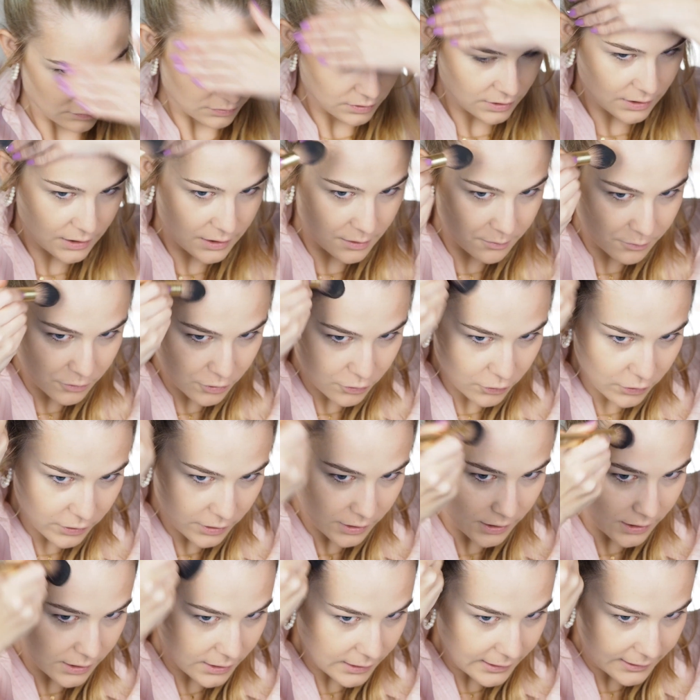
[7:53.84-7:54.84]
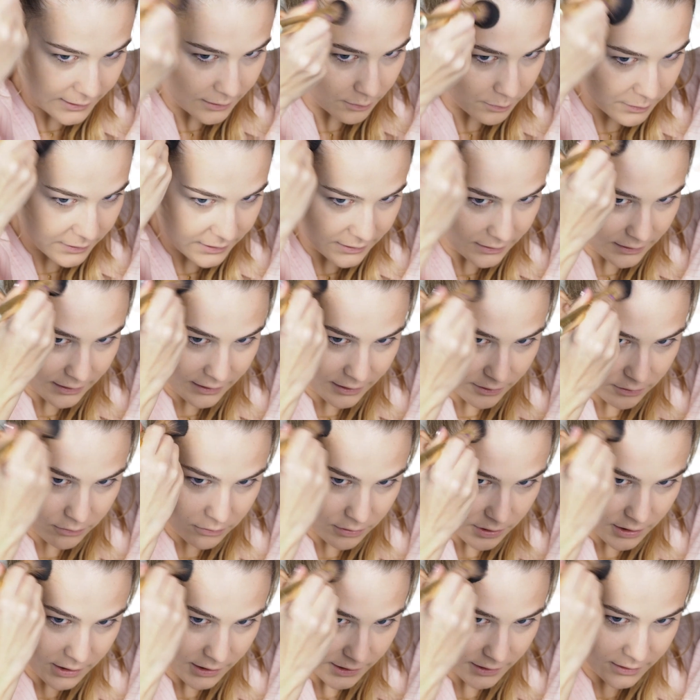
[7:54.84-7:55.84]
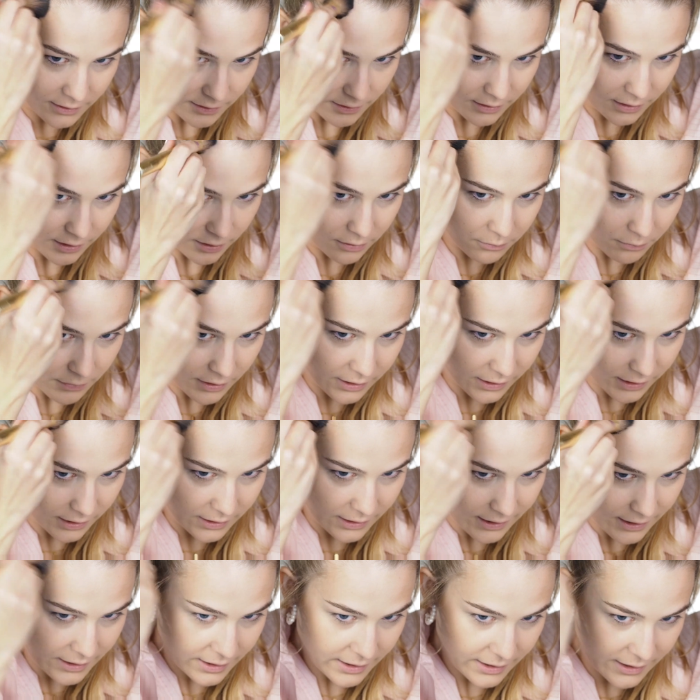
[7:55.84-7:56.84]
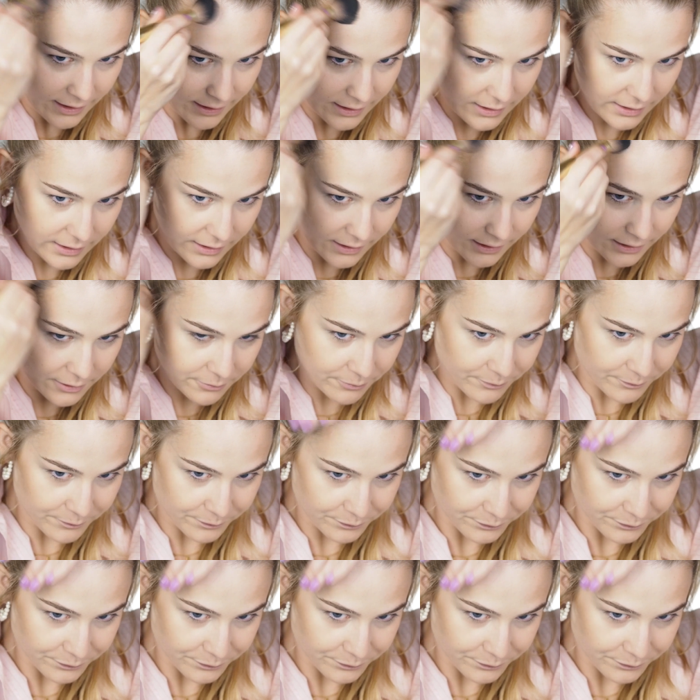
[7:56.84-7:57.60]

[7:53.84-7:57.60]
and I'm going a little bit like right in my hairline.